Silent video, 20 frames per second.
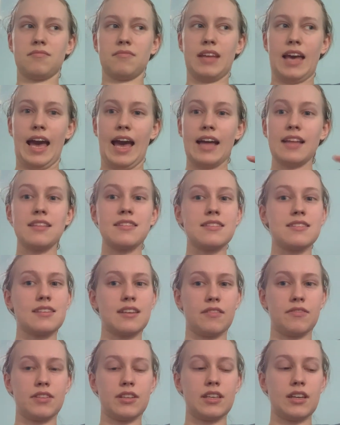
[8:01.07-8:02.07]
ends
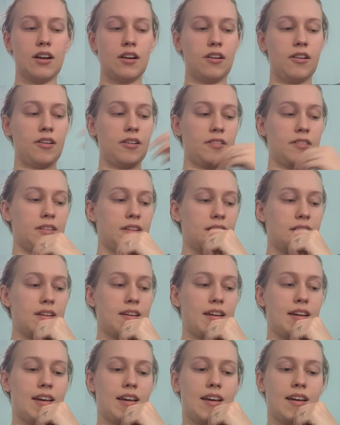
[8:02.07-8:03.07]
of the yarn.
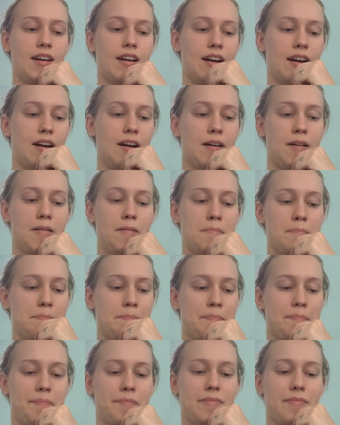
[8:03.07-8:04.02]
And